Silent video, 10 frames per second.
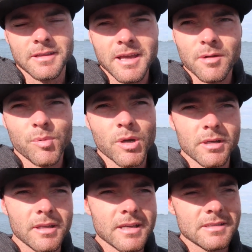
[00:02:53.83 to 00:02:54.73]
They had a
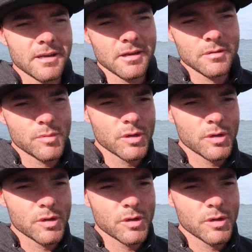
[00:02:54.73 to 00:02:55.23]
party last night on the